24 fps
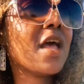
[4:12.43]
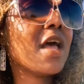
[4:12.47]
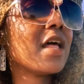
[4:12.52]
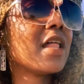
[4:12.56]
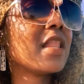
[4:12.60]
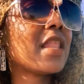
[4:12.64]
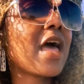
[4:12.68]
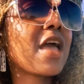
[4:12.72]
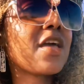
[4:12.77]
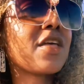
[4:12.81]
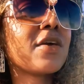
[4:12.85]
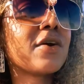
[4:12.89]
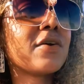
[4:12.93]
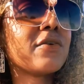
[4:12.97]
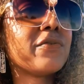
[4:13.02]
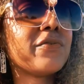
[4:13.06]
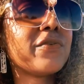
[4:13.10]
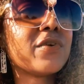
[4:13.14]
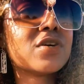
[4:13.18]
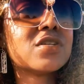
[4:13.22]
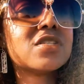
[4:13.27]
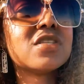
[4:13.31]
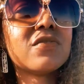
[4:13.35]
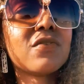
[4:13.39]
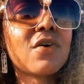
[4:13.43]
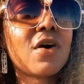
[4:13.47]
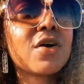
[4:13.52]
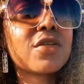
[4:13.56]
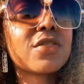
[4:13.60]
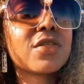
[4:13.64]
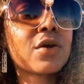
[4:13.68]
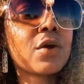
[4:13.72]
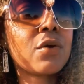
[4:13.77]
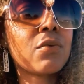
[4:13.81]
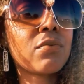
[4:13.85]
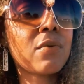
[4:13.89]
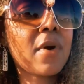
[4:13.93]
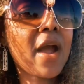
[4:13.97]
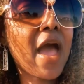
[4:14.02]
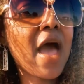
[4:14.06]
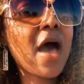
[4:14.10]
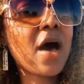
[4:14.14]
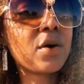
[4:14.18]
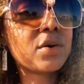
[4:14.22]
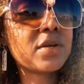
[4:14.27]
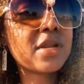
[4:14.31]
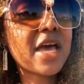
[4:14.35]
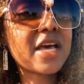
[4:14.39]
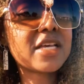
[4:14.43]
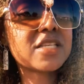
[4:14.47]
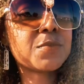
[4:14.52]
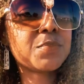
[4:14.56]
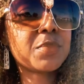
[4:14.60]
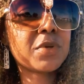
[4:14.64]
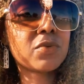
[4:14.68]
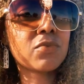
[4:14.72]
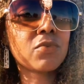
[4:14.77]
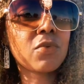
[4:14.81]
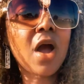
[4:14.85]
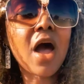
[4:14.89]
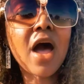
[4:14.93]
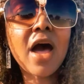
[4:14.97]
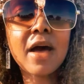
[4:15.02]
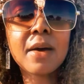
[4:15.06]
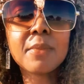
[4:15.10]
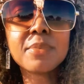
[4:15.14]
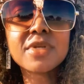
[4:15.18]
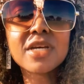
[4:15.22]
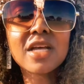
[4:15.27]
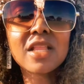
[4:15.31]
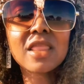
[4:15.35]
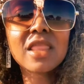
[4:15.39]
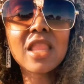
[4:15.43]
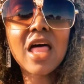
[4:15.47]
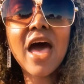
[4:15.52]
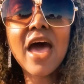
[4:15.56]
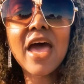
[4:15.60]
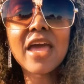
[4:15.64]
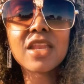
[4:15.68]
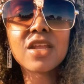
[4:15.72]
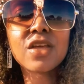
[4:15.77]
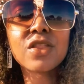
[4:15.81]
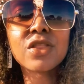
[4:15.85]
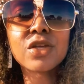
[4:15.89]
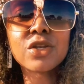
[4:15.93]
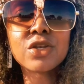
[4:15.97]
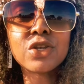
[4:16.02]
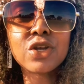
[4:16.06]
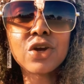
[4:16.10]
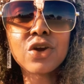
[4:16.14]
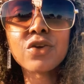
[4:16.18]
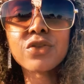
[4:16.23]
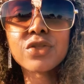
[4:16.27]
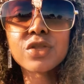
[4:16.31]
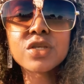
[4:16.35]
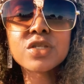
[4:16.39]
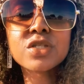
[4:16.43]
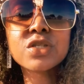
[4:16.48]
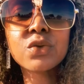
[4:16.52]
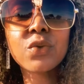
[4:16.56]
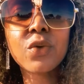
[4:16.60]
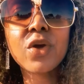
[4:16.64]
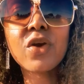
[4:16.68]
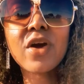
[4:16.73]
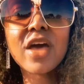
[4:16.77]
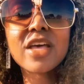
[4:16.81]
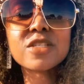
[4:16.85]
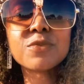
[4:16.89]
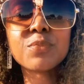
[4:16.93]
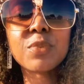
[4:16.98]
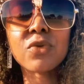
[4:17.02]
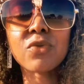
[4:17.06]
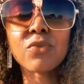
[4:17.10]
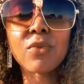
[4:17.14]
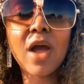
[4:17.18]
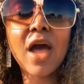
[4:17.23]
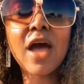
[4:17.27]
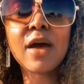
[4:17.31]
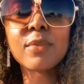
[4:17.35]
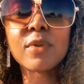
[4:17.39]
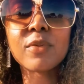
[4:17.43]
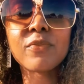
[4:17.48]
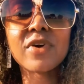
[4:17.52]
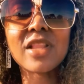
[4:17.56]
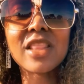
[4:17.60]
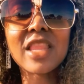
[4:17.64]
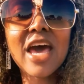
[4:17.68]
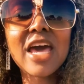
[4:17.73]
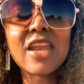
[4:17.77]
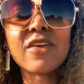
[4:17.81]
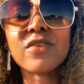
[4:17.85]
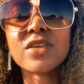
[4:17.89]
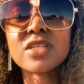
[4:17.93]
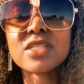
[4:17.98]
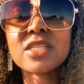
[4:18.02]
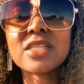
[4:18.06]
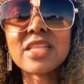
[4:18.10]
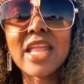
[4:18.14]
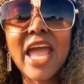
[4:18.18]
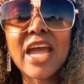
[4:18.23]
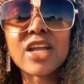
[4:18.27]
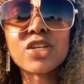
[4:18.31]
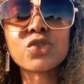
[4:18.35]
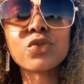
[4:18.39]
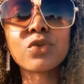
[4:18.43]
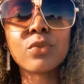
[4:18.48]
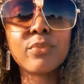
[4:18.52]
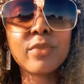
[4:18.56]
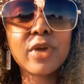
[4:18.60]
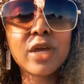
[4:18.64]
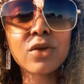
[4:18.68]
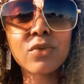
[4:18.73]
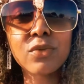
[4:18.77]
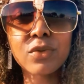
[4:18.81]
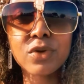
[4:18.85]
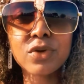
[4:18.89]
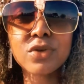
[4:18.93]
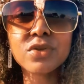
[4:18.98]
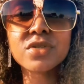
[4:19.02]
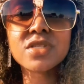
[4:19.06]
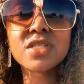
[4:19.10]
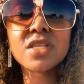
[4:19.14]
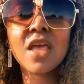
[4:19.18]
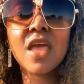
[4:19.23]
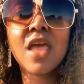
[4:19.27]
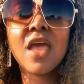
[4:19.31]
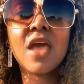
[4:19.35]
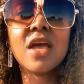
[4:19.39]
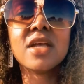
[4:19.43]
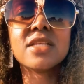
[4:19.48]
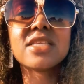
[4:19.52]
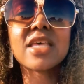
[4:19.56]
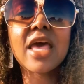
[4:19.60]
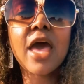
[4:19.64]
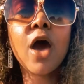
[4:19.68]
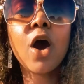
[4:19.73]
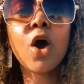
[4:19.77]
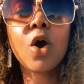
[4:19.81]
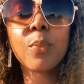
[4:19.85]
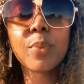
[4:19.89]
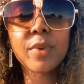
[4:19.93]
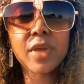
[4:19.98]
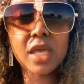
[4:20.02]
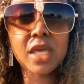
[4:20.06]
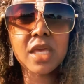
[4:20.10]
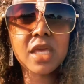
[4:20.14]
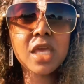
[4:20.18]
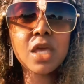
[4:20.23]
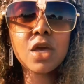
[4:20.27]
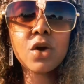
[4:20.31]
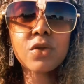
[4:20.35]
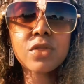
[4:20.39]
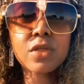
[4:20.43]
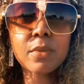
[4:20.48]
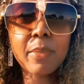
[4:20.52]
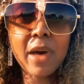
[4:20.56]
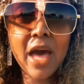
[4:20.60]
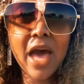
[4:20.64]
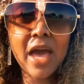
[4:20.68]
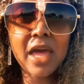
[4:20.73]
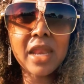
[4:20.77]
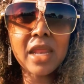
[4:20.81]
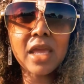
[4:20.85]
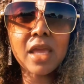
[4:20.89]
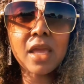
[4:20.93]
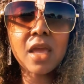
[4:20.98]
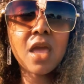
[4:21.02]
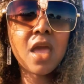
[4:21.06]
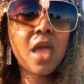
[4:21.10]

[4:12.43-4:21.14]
like, first of all, the ground has been robbed a lot. The dirt, the soil has been robbed of a lot of its natural minerals to help heal the body.